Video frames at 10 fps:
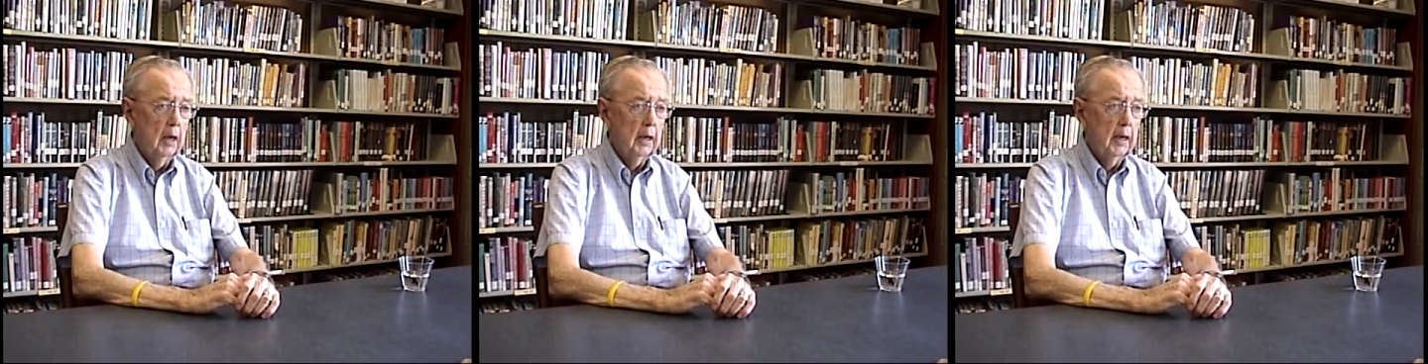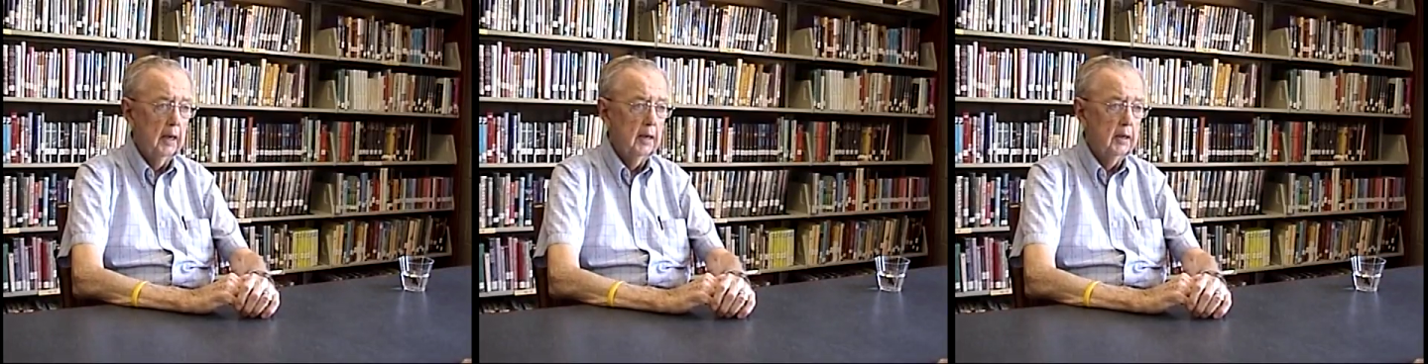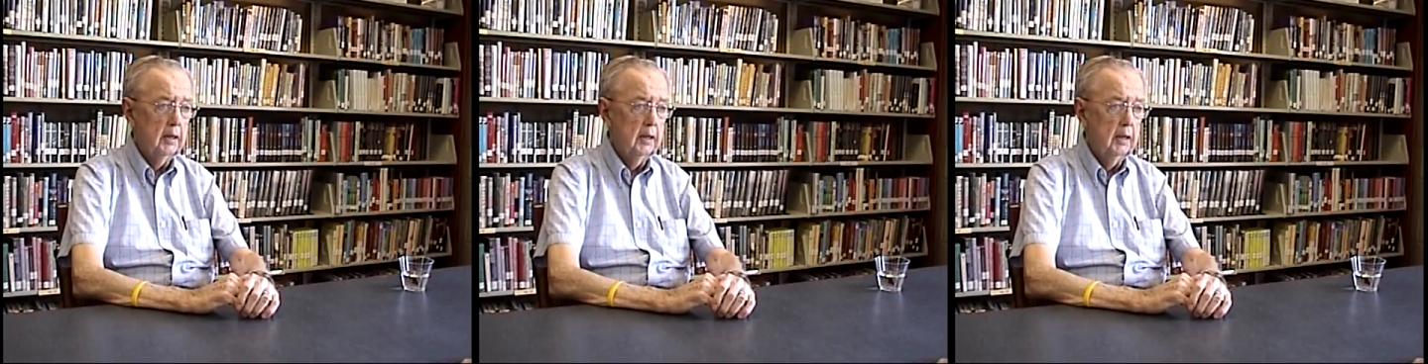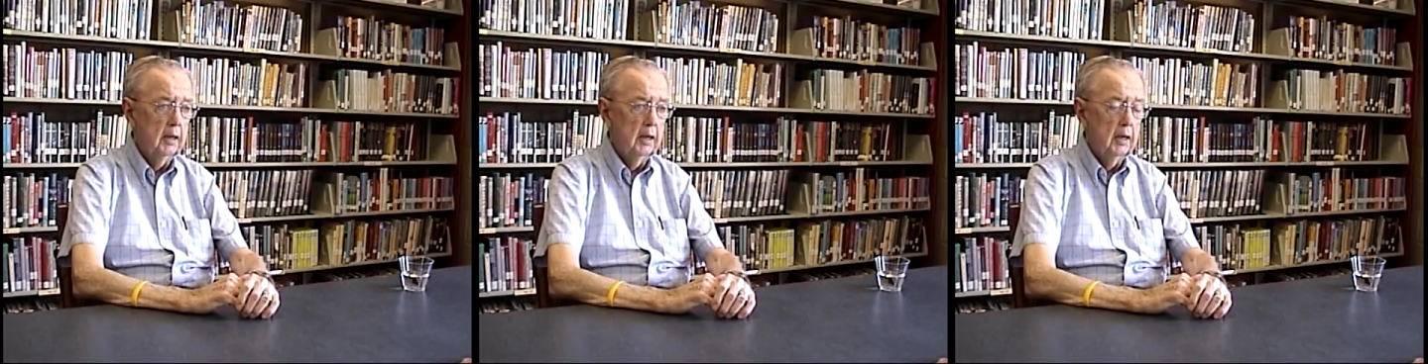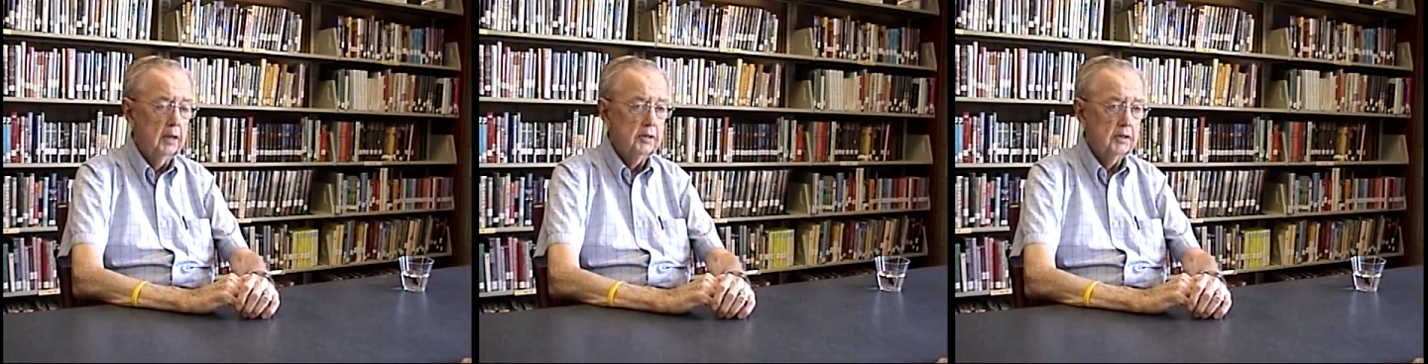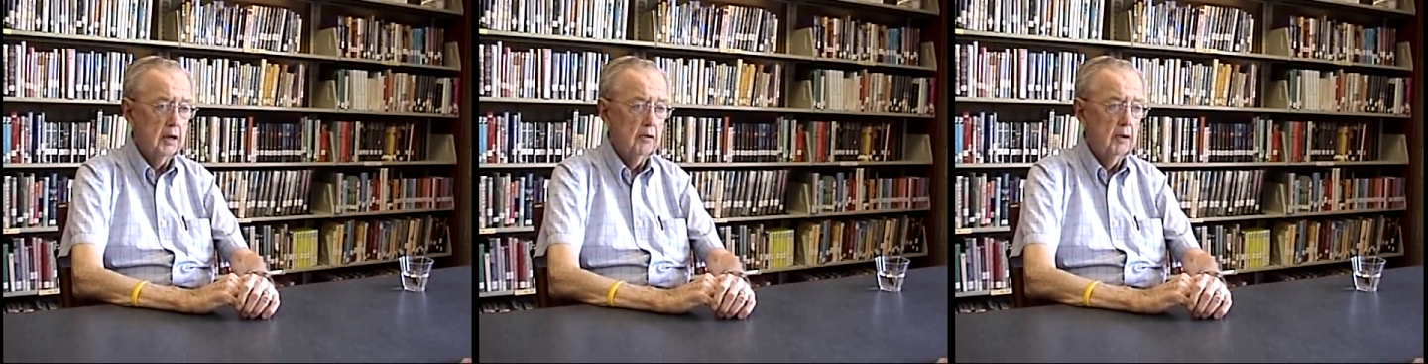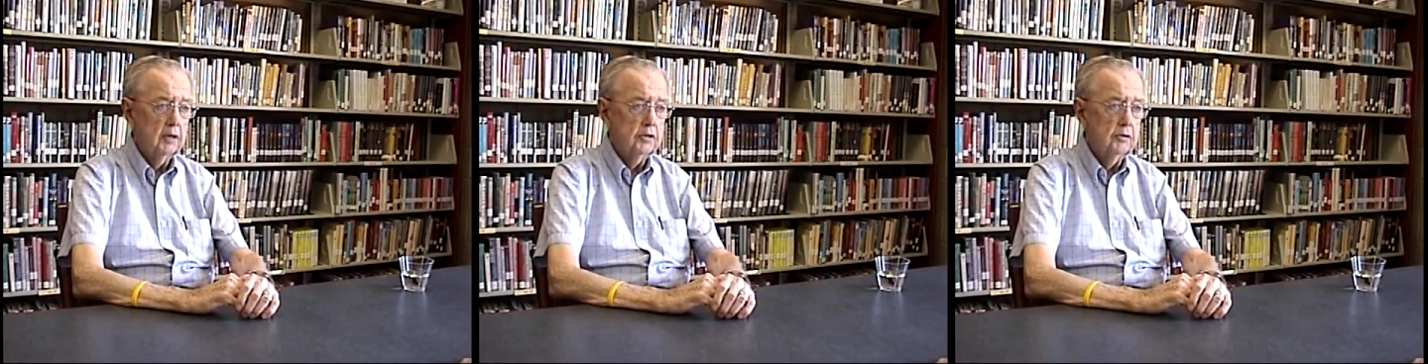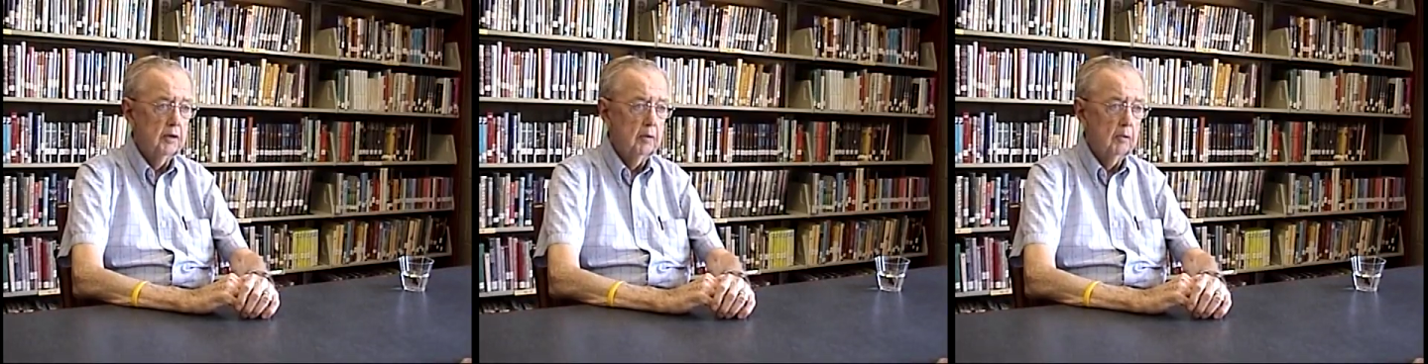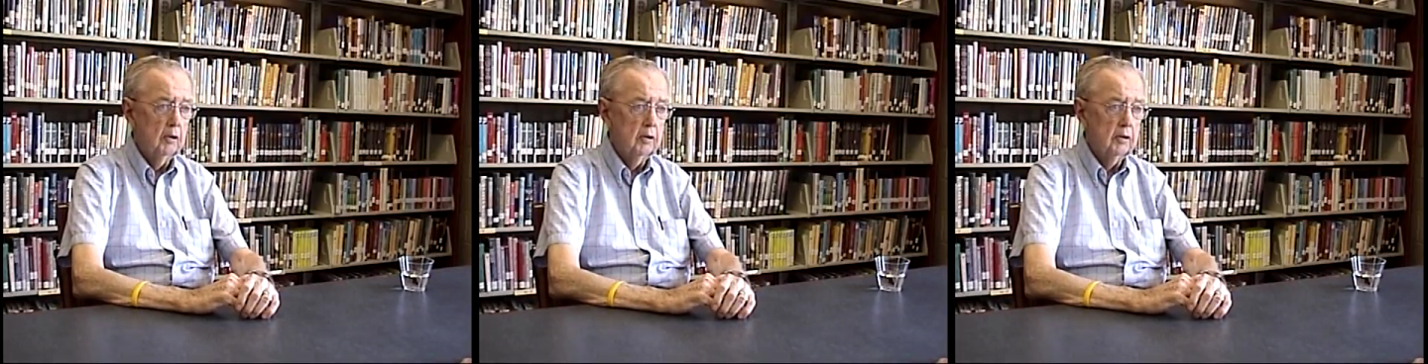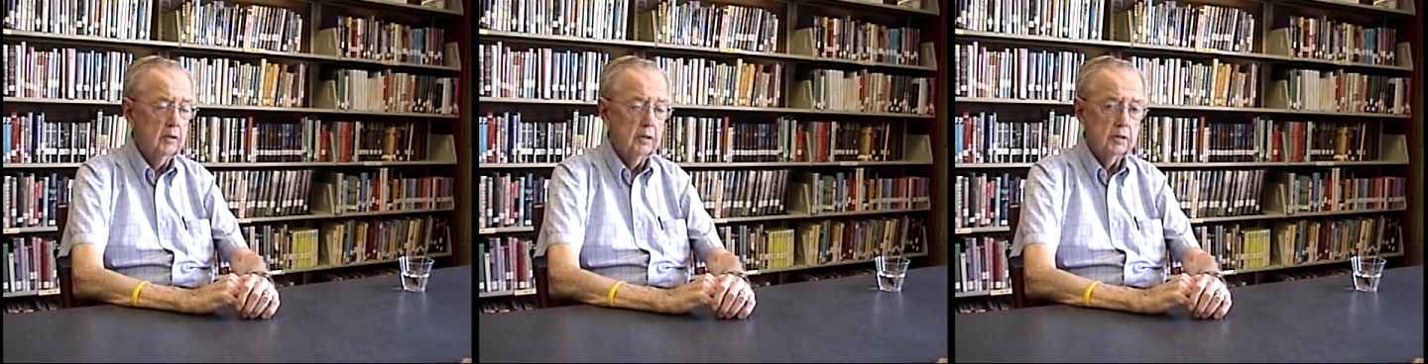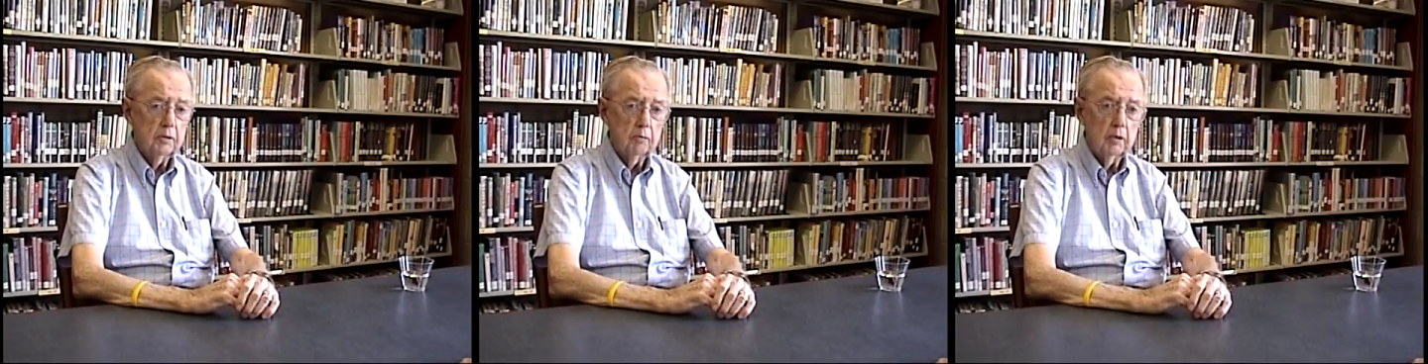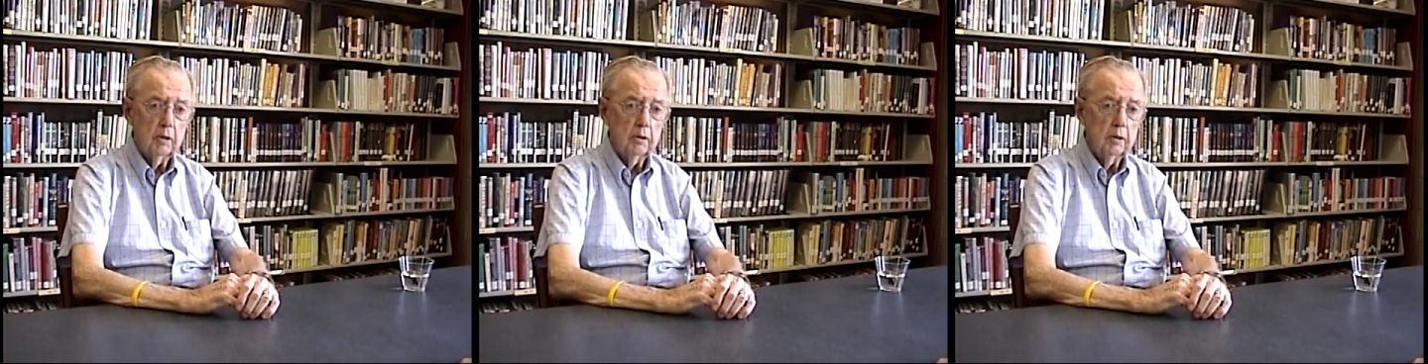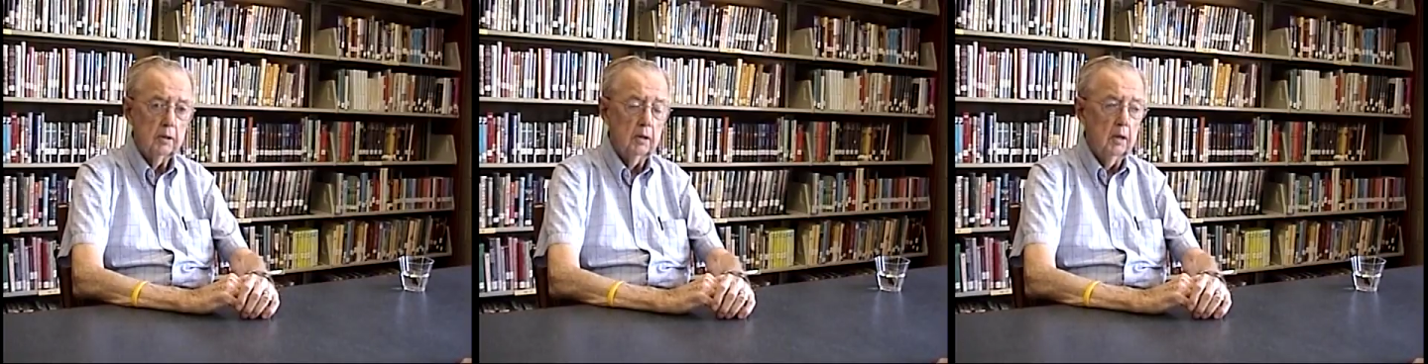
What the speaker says: candy, cigarettes, you name it, all the goodies that we could